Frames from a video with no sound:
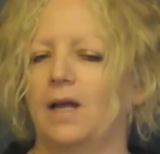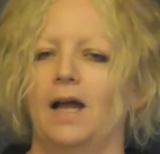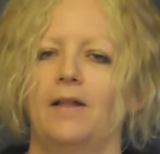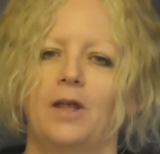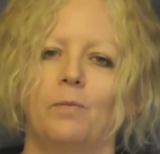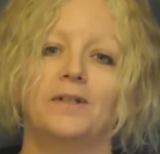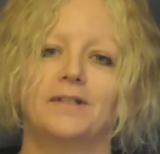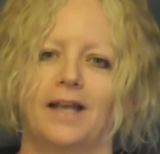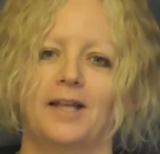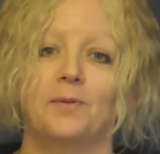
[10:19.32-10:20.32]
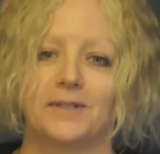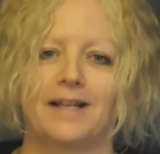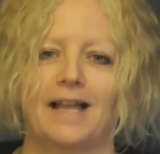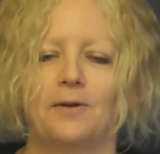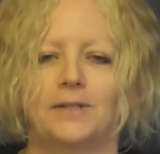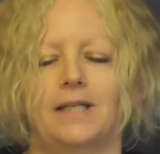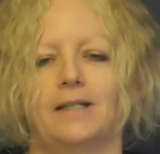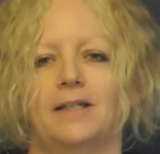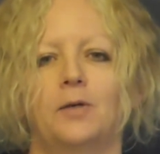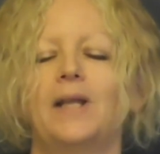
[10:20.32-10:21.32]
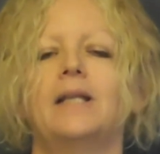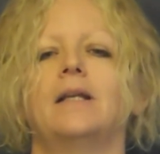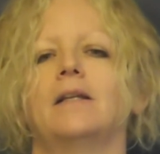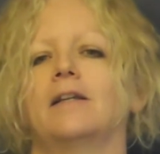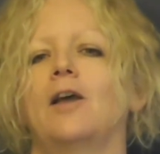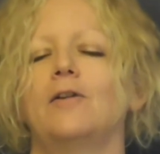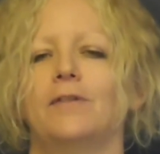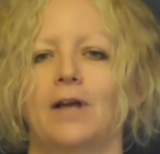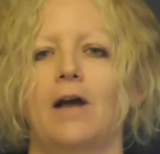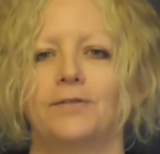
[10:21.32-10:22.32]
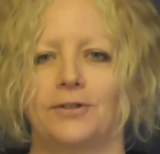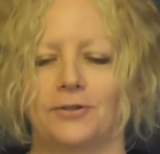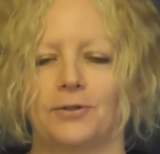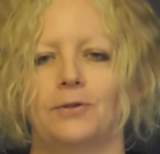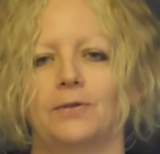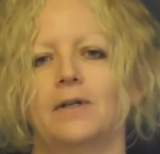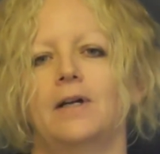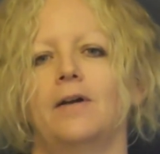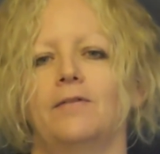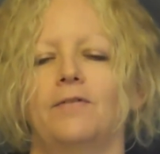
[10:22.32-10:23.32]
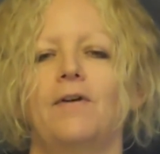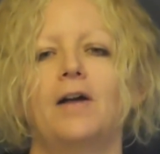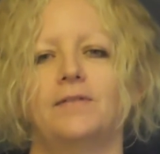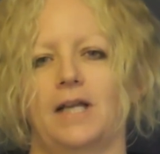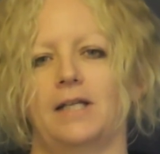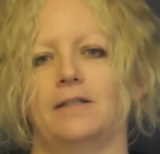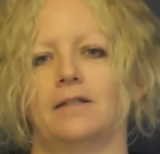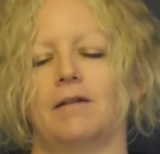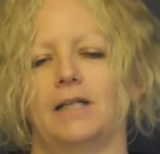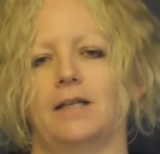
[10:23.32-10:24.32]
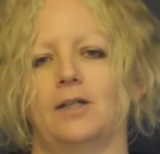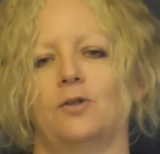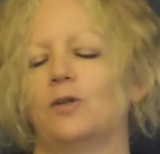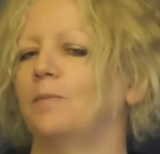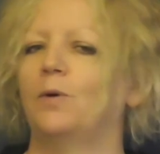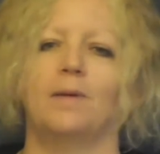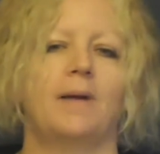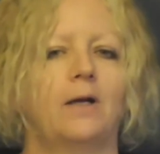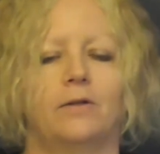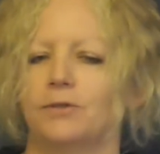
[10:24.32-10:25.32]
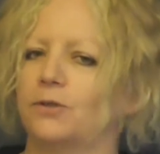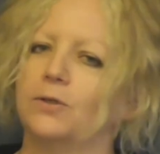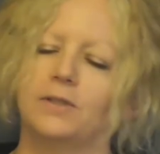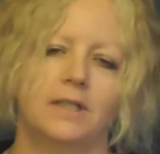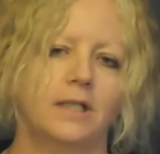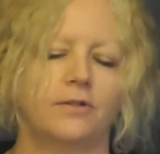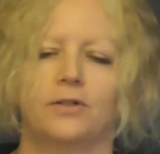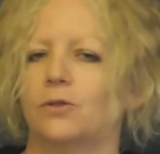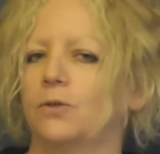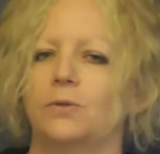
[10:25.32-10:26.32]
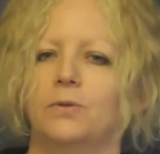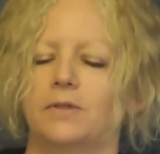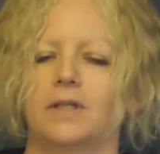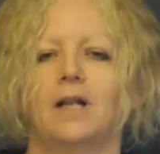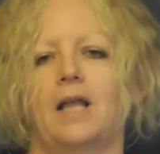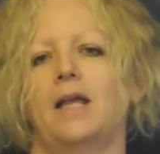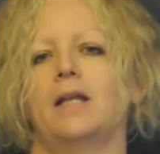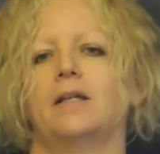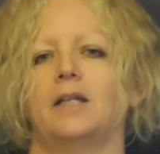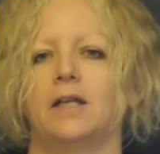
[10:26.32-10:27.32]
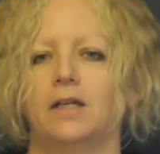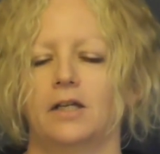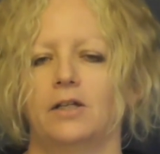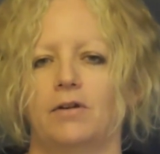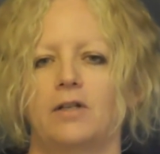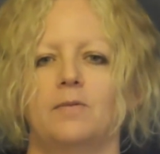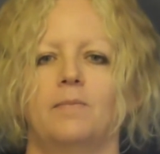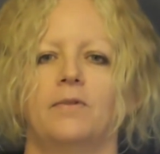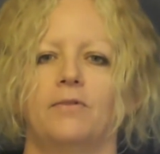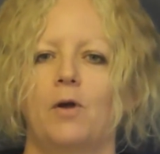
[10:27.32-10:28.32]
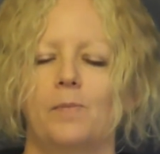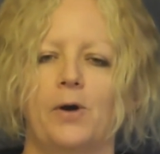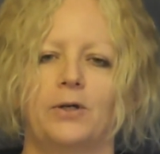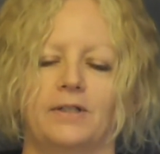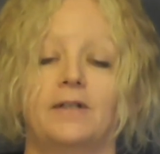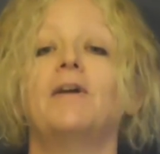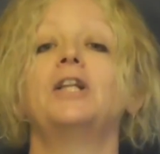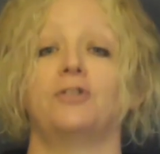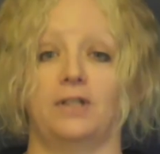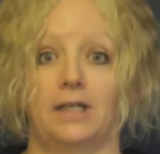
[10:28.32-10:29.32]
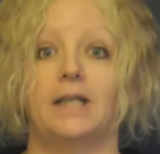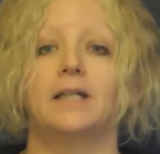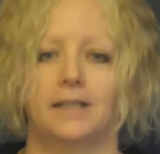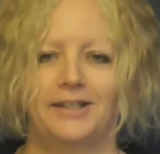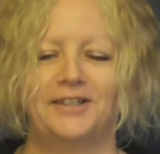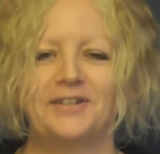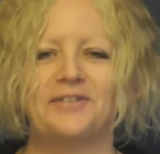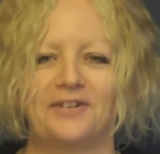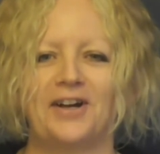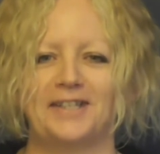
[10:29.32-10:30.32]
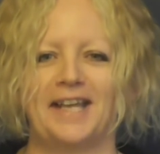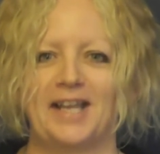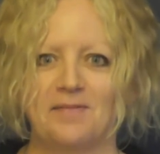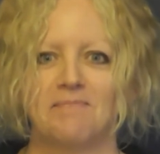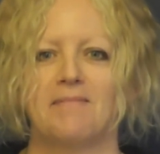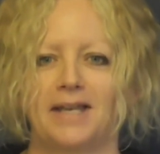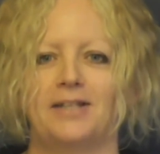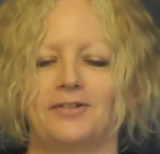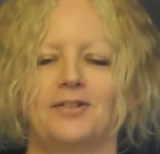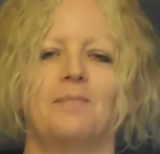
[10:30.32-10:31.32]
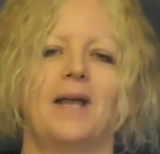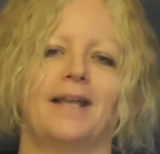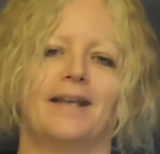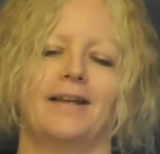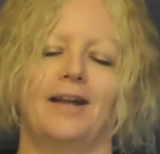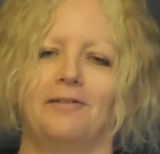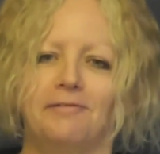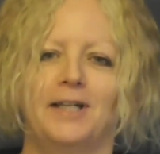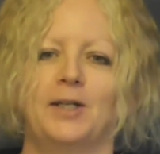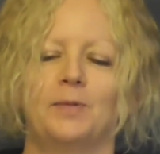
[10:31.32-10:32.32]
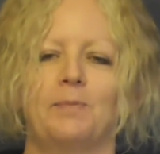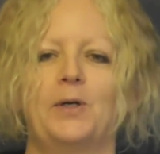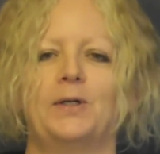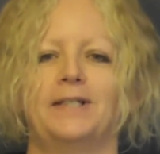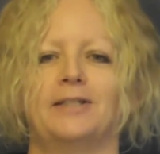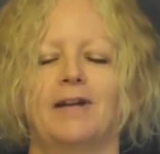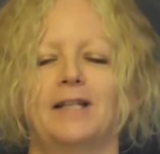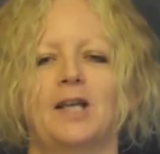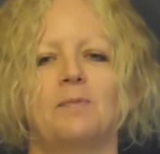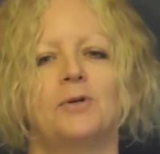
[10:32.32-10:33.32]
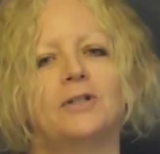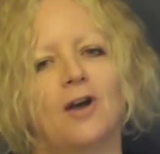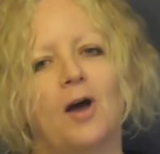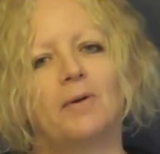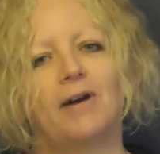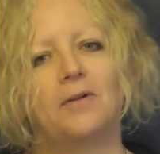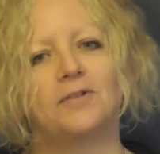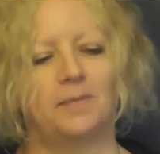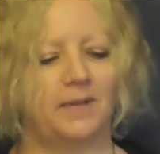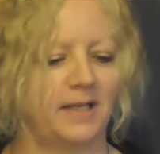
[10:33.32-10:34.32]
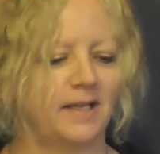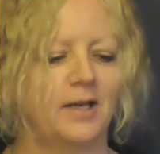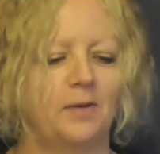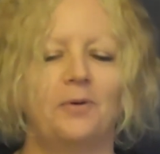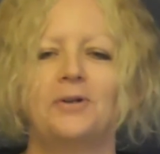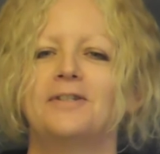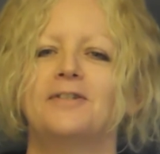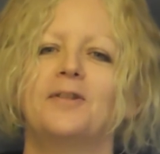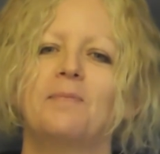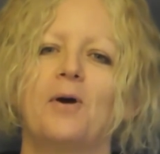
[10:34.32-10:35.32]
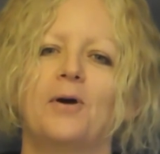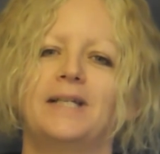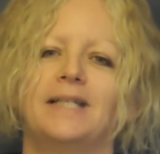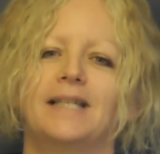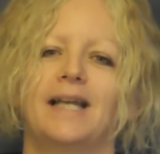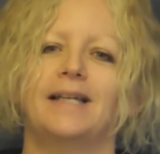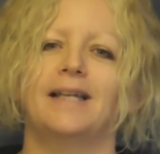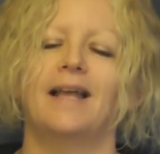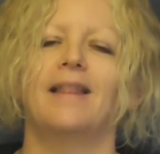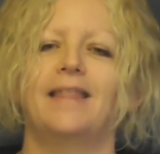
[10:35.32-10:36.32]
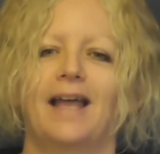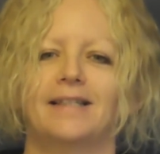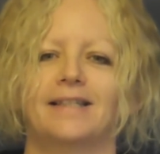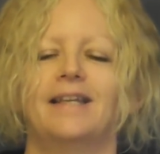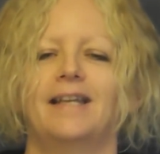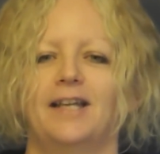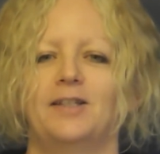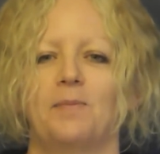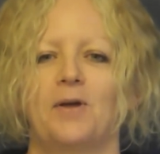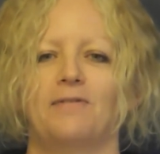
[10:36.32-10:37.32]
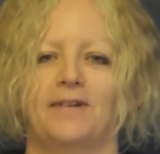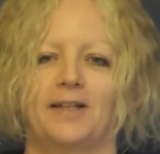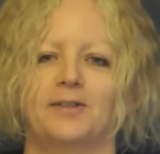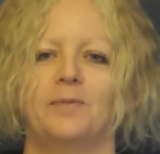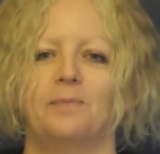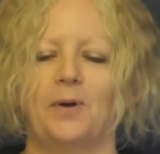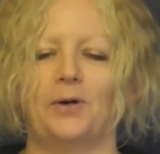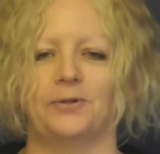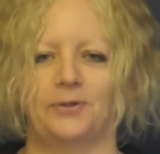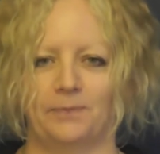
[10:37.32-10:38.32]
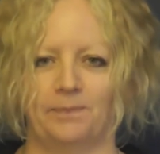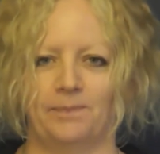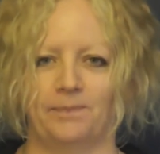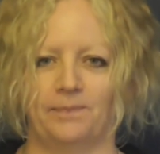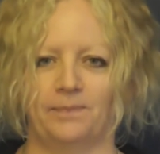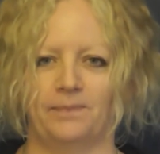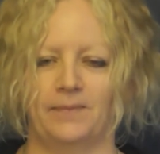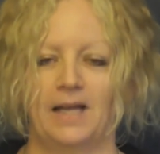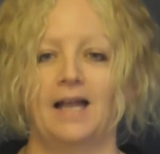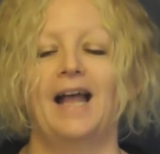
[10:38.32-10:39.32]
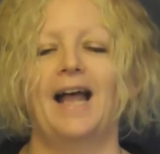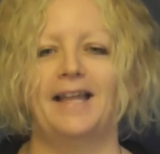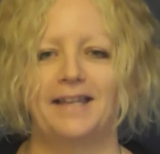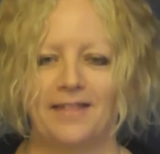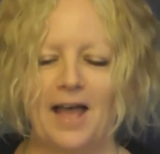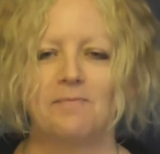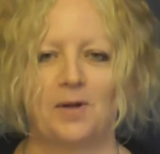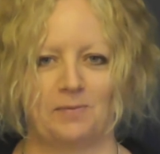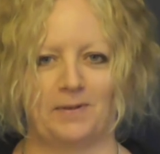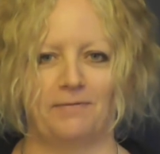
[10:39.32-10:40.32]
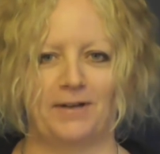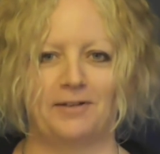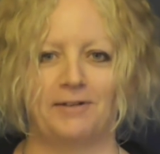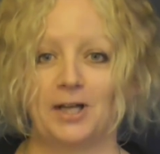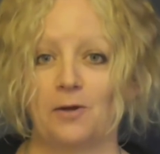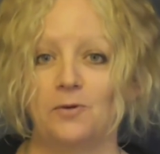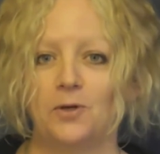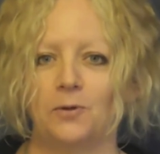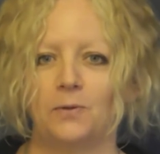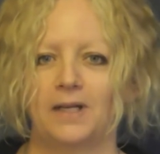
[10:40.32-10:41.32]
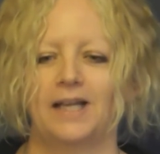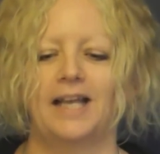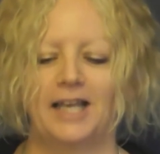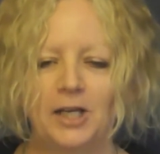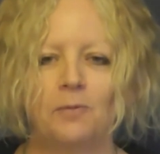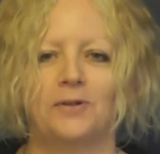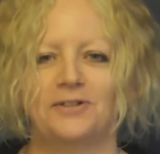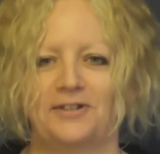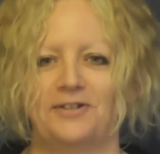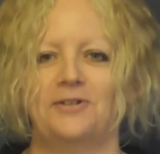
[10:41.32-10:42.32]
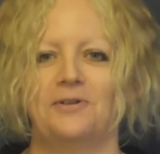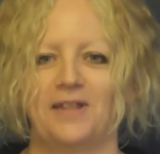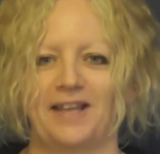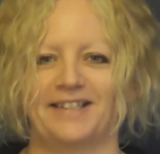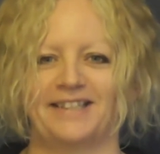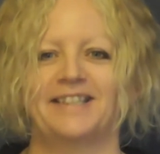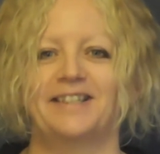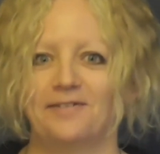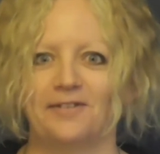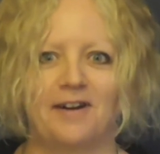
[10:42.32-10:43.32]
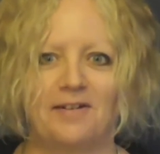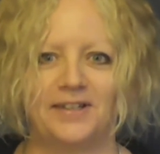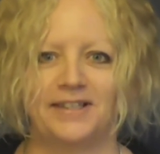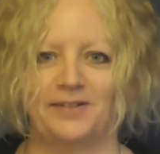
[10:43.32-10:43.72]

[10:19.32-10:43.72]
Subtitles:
And then one day he was allowed in, and he went in, and after school, for 5 days, his granddad taught him all about the resources and the tools and the clay, and he tried to throw a pot, and eventually, on the Friday, he managed to make a really good pot, and his granddad put his arm around him, and he pointed to the pot, and he said, "That is a perfect pot." And in that moment, Federico knew he wanted to do this forever.